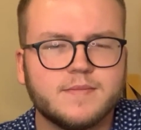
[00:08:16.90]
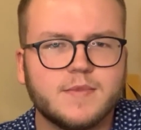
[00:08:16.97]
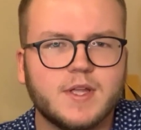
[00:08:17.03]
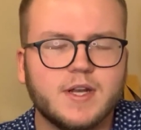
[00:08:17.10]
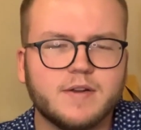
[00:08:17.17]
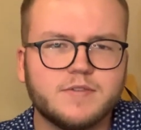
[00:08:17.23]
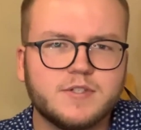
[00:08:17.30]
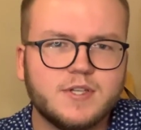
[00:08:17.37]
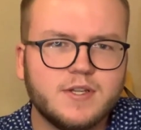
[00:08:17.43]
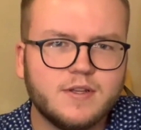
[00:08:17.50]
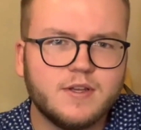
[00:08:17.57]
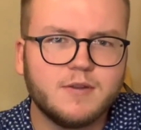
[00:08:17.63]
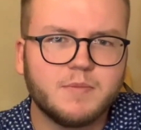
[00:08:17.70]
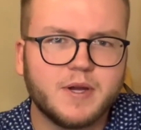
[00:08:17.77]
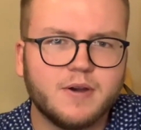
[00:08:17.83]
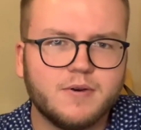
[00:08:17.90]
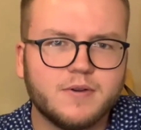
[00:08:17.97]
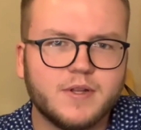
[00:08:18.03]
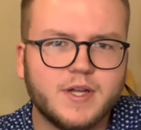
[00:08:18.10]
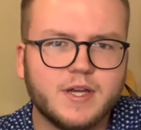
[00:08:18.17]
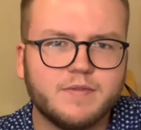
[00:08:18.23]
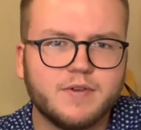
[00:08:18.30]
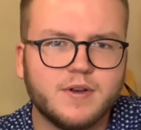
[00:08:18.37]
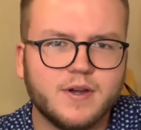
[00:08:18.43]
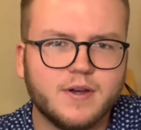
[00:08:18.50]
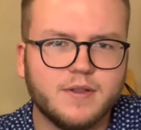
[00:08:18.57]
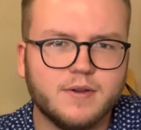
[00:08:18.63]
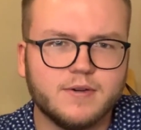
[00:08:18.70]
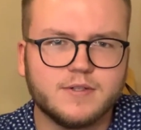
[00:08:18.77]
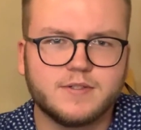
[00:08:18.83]
And I've seen it in my own life and
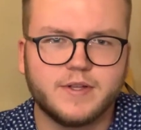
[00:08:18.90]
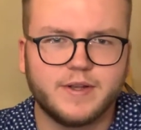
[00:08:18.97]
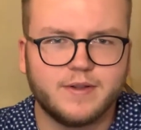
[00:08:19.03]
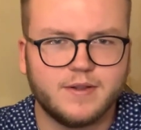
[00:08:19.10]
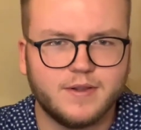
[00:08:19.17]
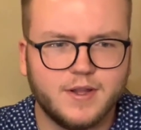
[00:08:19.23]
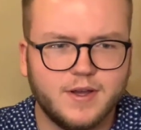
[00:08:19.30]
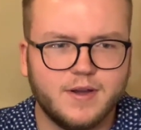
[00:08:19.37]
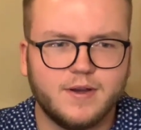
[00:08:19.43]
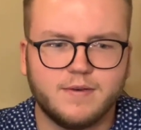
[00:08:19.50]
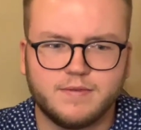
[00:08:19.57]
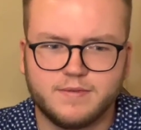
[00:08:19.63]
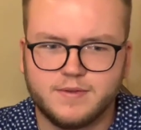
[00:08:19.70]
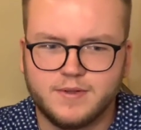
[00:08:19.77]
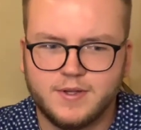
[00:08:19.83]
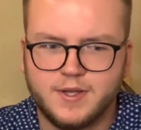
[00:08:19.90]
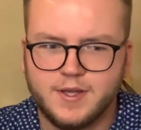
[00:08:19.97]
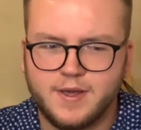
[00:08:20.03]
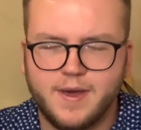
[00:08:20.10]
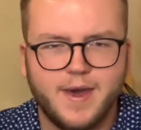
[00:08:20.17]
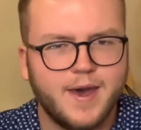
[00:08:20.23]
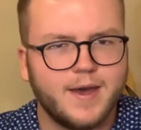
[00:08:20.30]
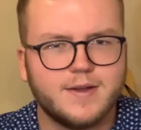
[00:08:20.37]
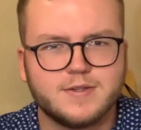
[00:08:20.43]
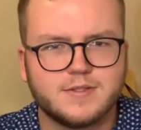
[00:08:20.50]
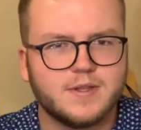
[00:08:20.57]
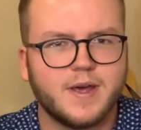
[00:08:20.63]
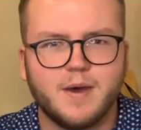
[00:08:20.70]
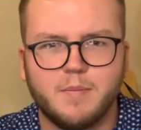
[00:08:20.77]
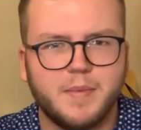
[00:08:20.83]
others that love has
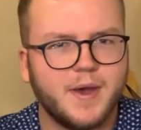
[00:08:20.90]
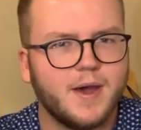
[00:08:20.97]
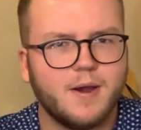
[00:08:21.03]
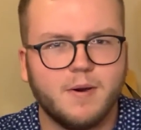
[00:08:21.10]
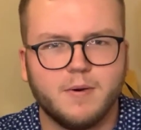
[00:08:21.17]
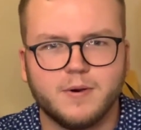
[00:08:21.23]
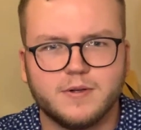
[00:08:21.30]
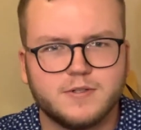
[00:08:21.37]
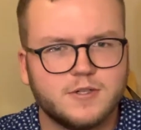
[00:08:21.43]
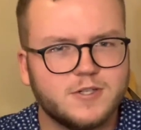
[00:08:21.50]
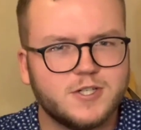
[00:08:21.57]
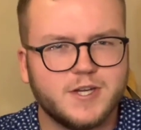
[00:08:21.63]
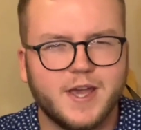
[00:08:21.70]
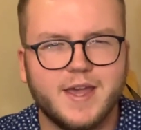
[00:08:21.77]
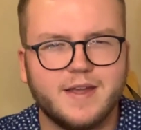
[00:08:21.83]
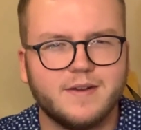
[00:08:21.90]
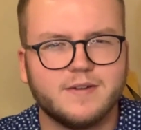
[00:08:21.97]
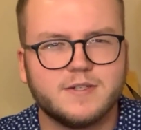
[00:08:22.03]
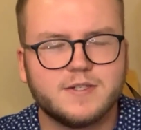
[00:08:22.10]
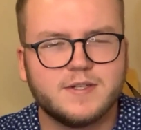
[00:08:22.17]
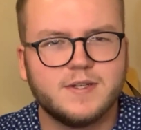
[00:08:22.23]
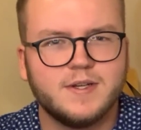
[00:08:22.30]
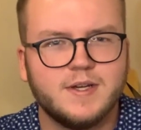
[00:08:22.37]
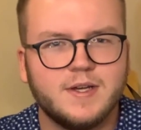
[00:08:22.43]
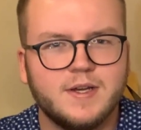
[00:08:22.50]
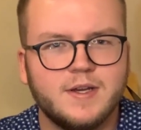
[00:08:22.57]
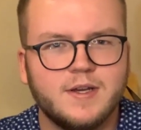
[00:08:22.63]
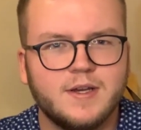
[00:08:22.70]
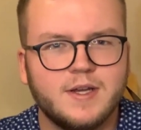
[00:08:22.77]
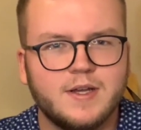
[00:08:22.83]
that power to change.
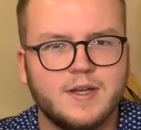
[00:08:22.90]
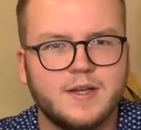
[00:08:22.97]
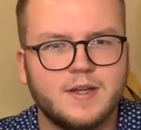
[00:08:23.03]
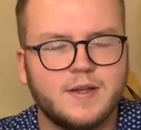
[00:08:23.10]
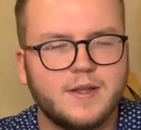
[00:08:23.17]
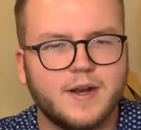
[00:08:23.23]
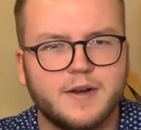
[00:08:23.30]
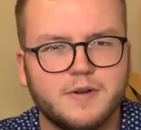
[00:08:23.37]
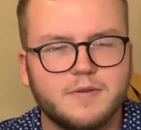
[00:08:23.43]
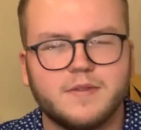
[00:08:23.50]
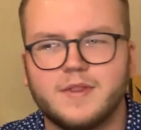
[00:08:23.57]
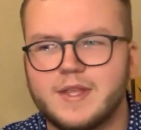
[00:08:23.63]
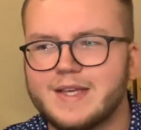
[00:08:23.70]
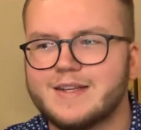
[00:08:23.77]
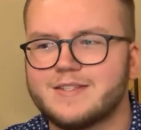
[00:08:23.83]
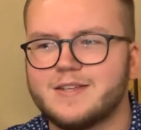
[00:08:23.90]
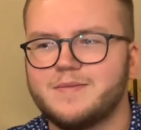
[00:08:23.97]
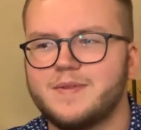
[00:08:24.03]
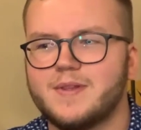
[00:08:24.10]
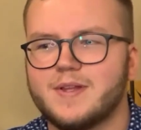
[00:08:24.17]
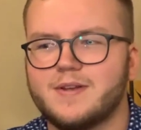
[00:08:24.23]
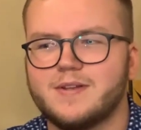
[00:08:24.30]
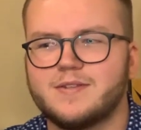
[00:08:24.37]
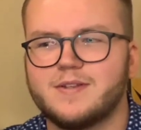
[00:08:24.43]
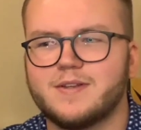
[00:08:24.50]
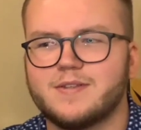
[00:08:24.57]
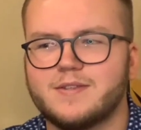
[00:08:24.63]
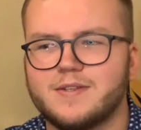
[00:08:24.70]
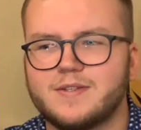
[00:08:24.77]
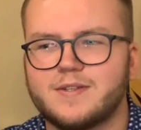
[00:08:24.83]
And I don't think something that doesn't
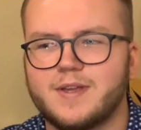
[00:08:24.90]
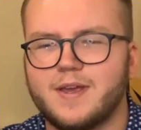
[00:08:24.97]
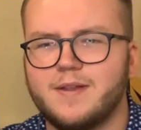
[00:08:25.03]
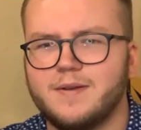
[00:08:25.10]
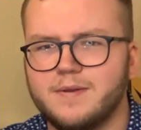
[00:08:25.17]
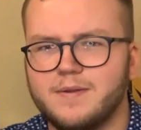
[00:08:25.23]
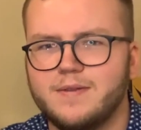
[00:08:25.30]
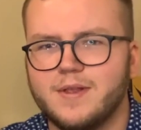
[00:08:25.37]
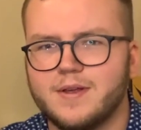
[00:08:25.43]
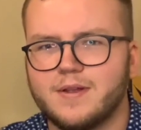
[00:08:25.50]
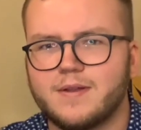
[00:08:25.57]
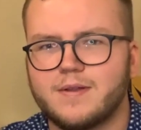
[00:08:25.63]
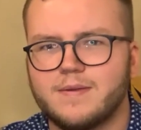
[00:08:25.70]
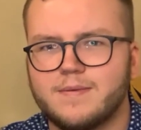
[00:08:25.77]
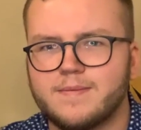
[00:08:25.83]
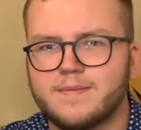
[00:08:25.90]
exist can do that.